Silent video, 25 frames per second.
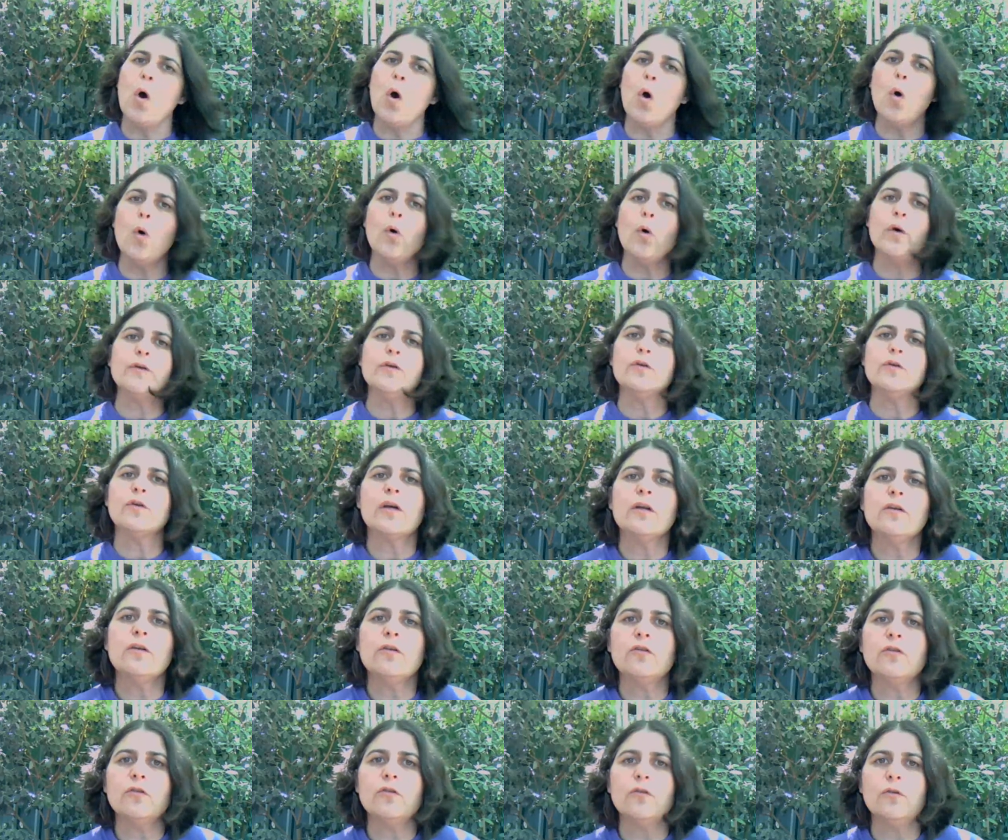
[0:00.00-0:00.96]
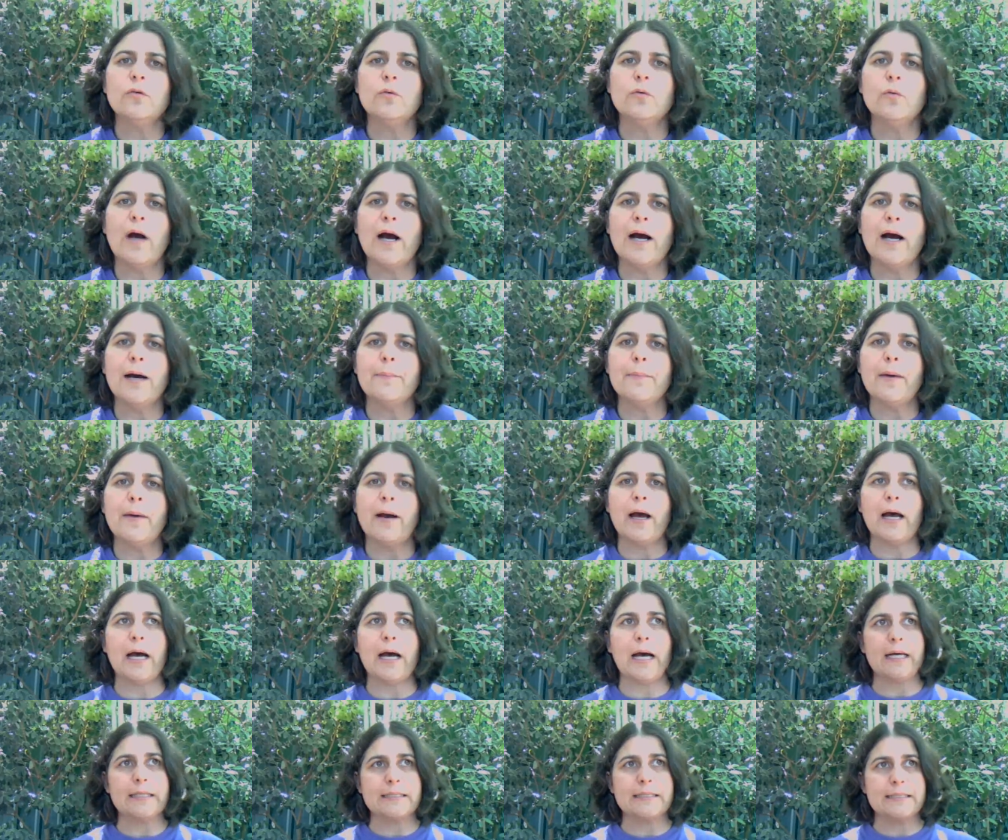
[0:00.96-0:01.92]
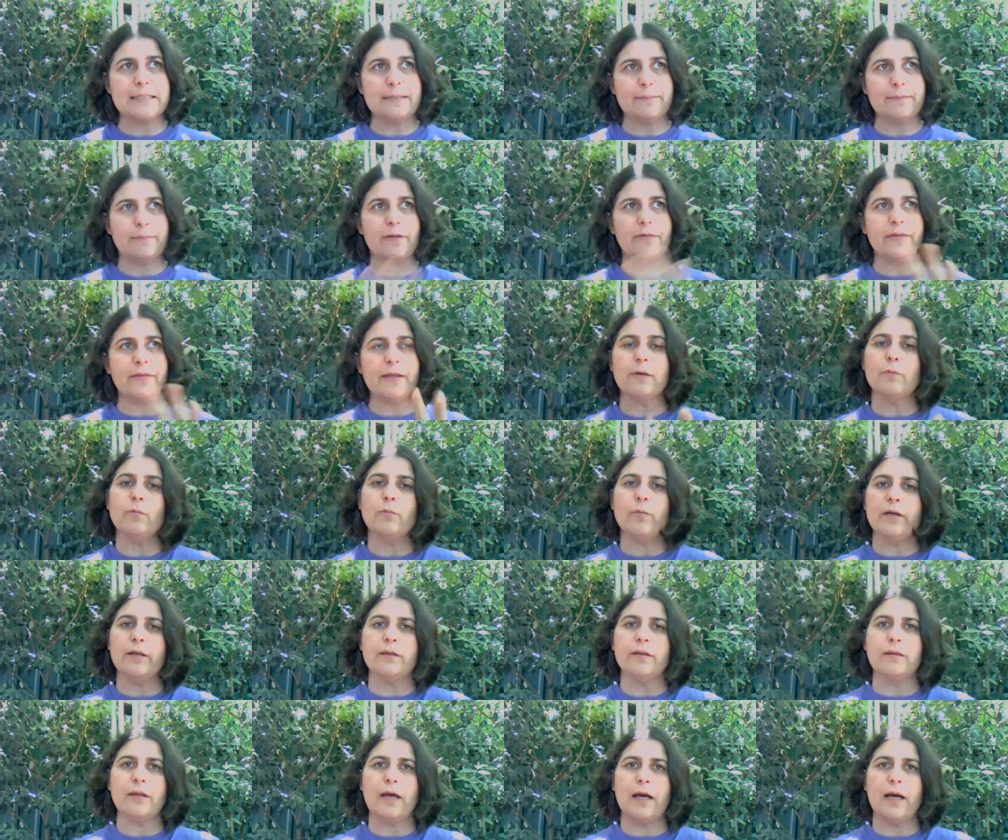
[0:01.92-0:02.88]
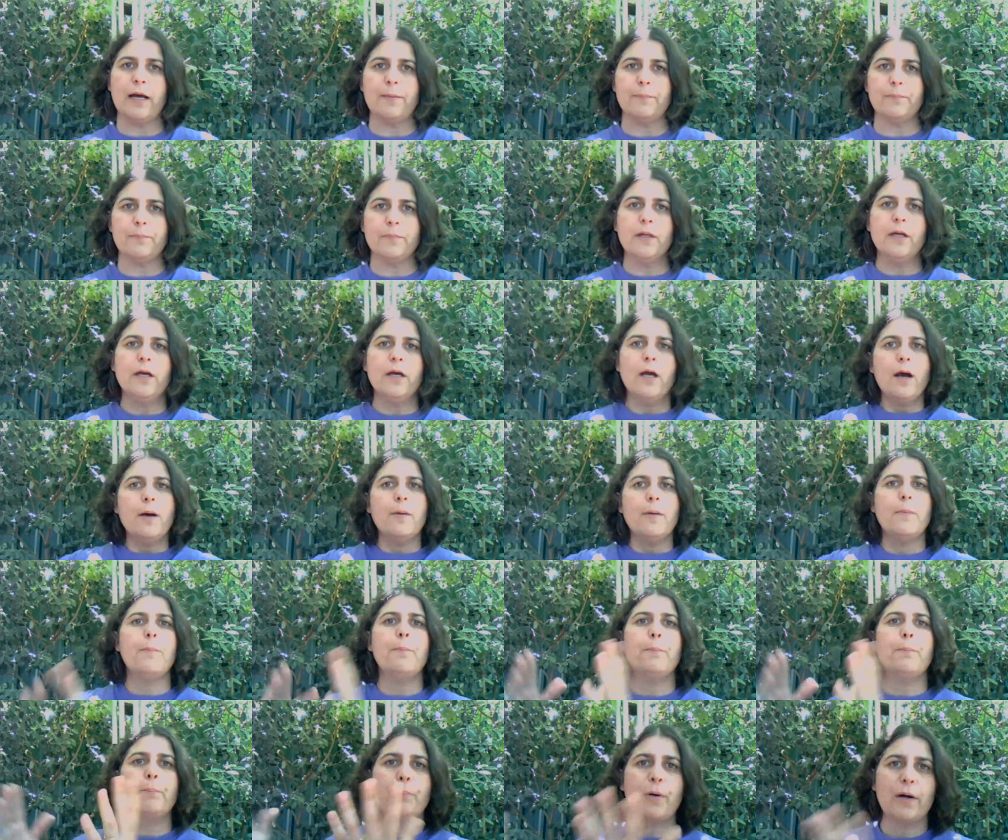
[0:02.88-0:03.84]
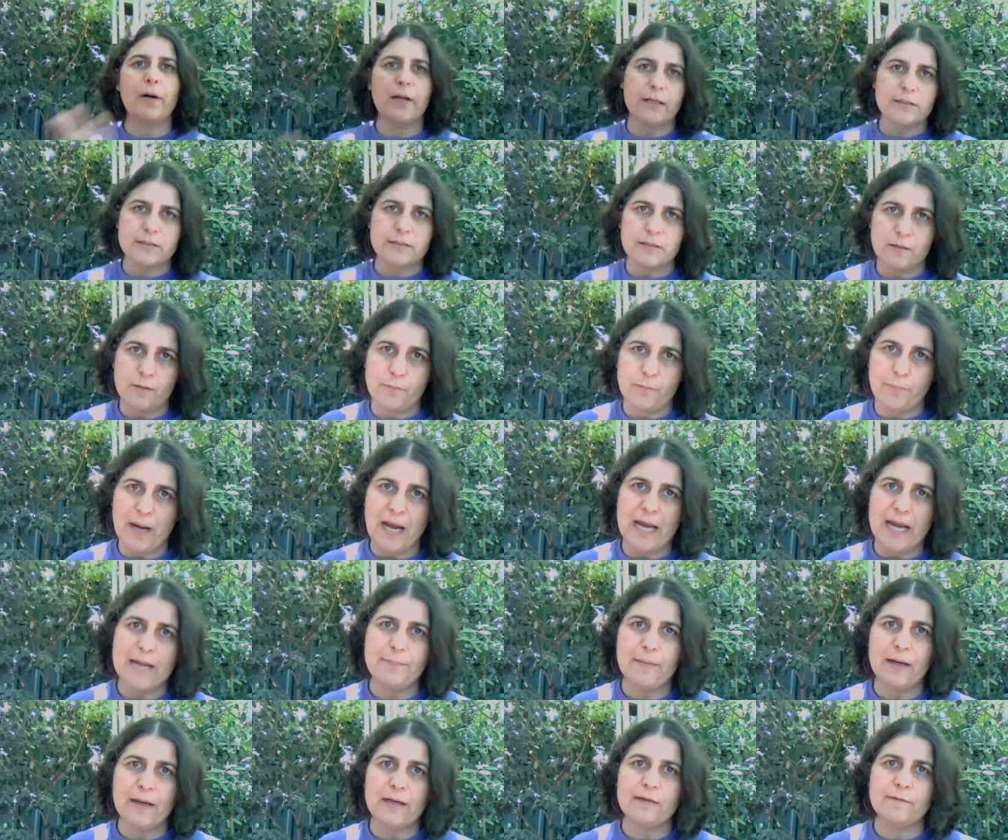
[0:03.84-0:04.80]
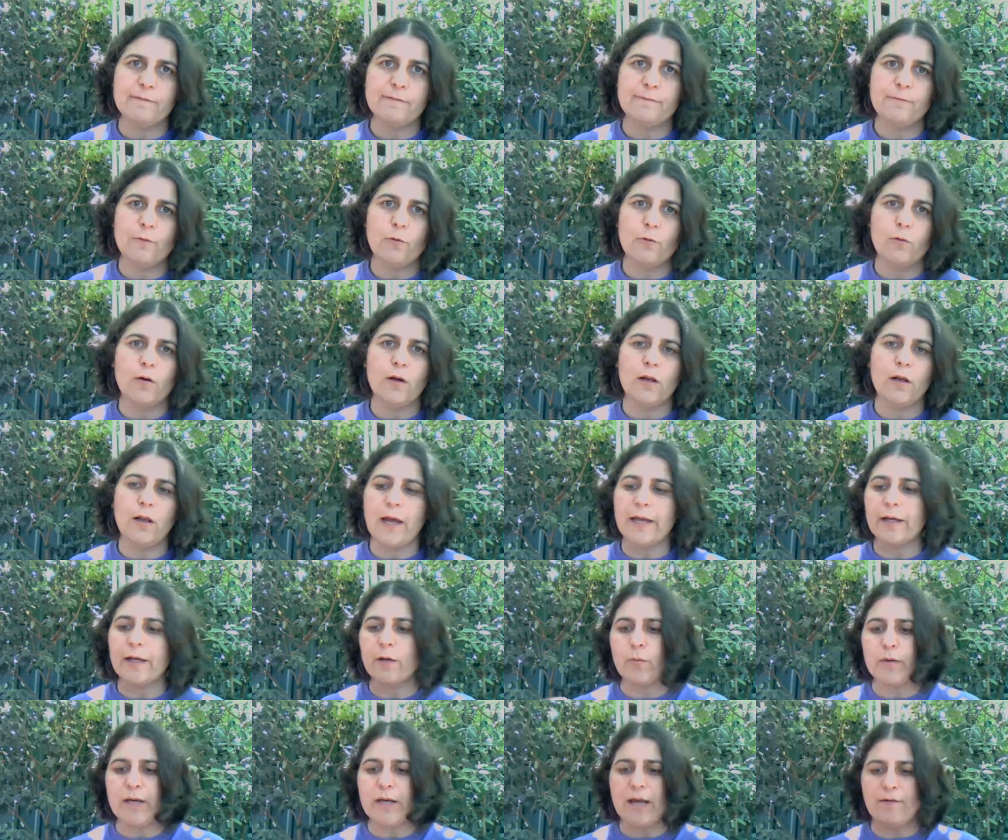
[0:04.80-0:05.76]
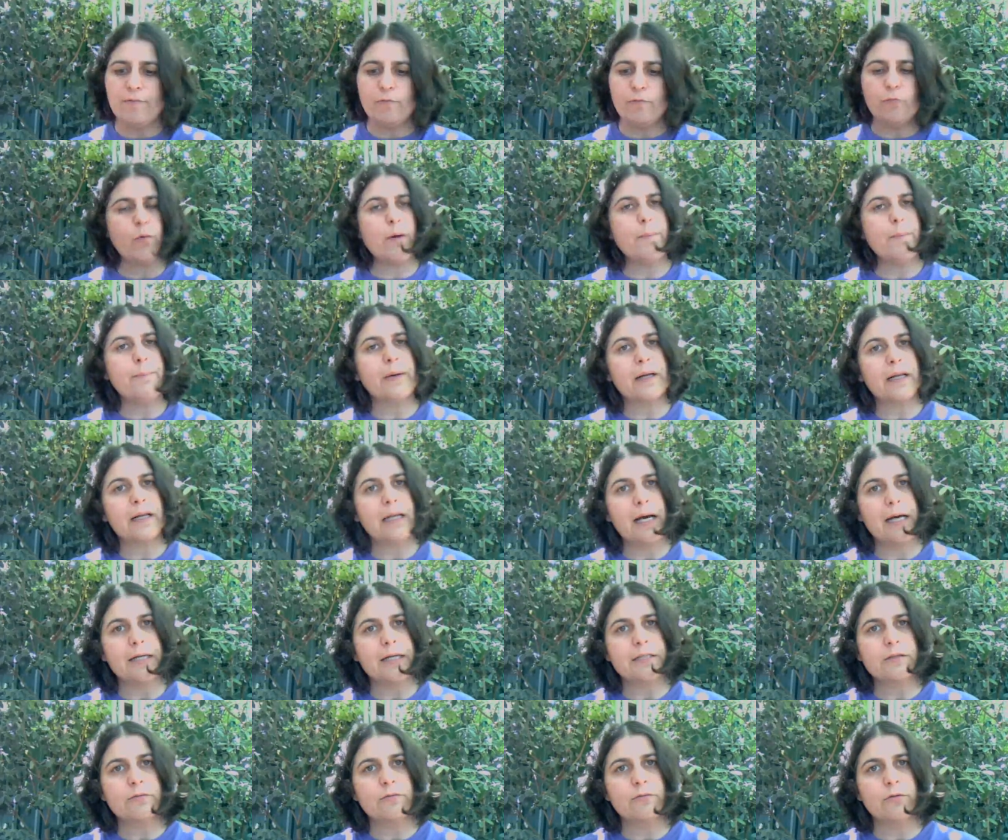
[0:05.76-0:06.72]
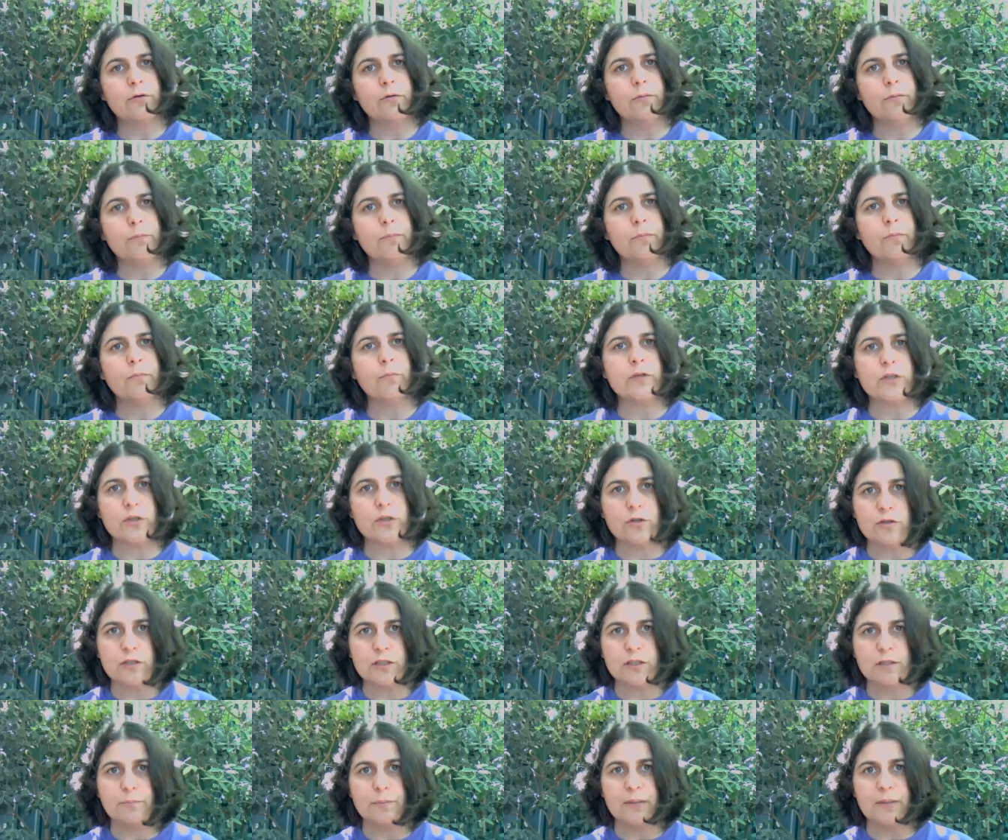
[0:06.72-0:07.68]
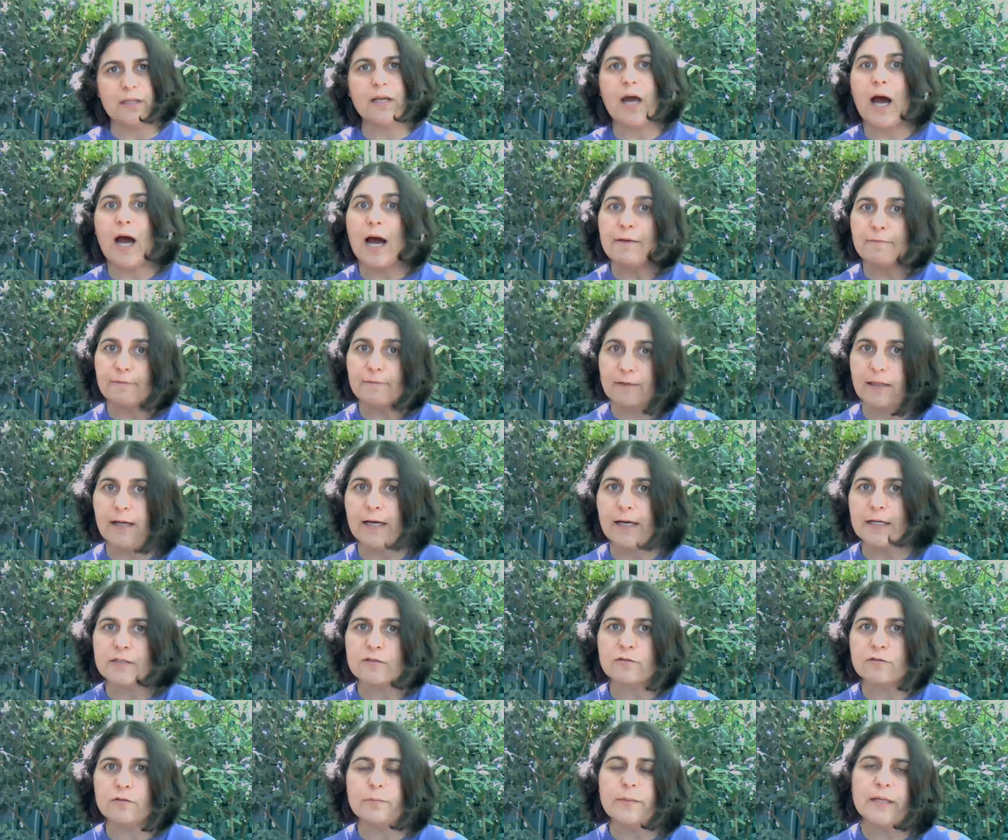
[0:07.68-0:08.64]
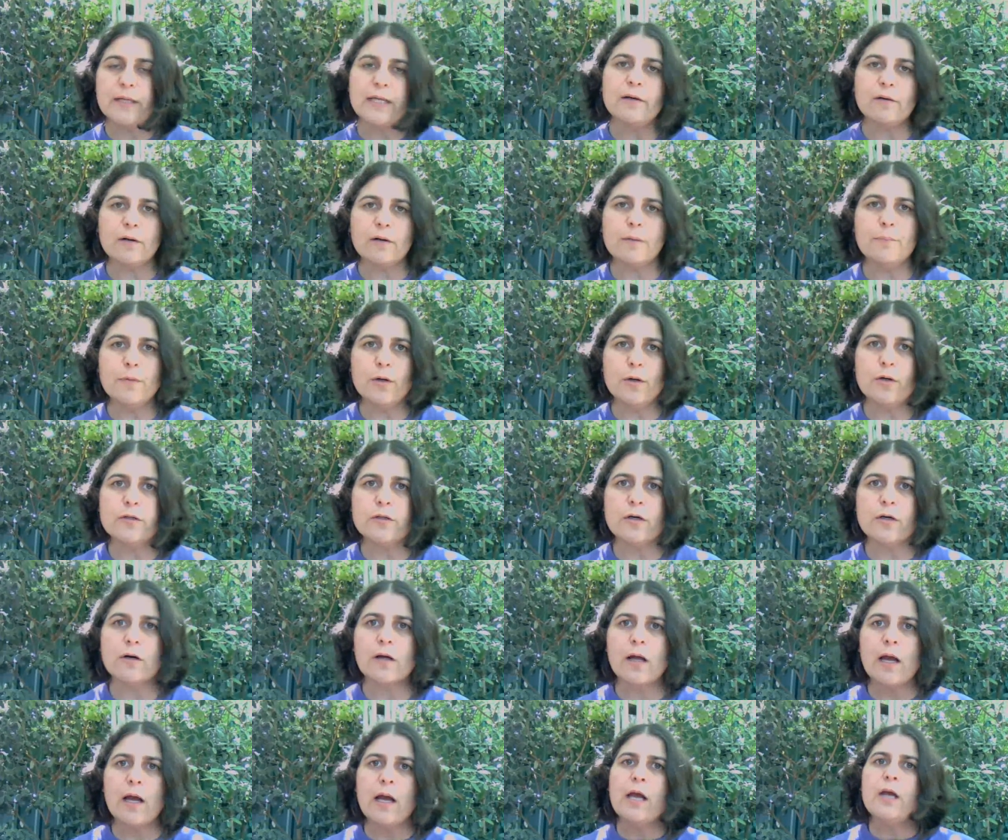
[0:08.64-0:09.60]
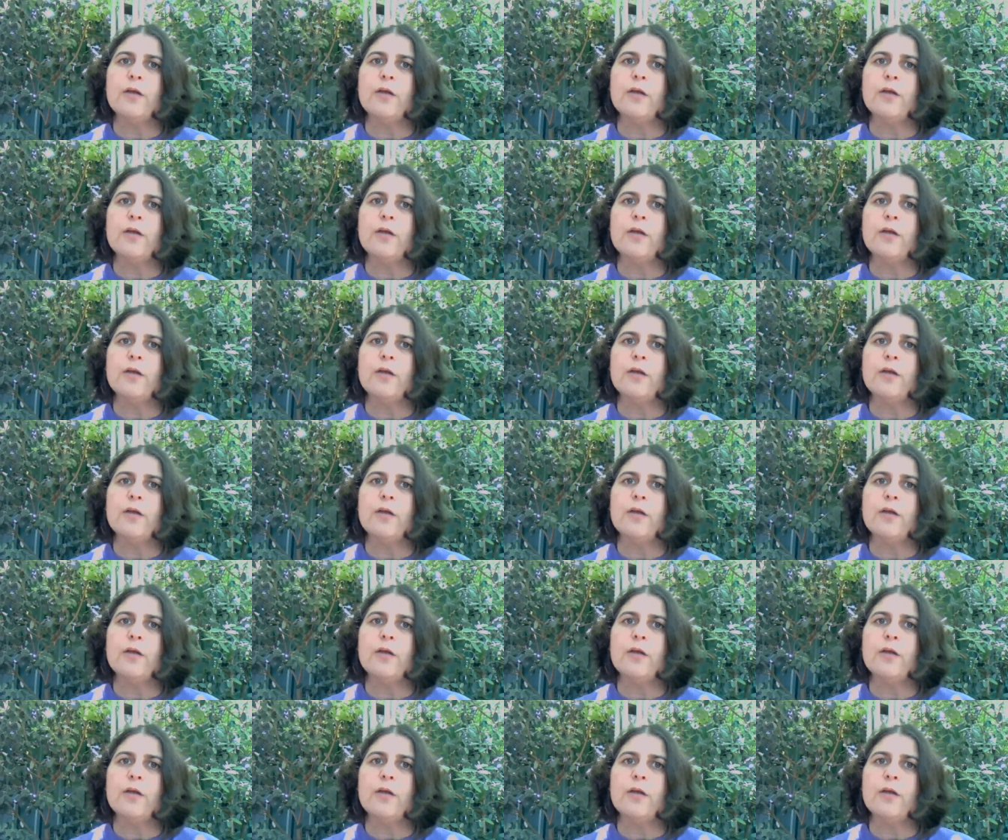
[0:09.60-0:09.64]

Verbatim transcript: or you can do a similar thing with products that you pay money for, like we have Wimber Classroom, which used to be Live Classroom here at Murdoch.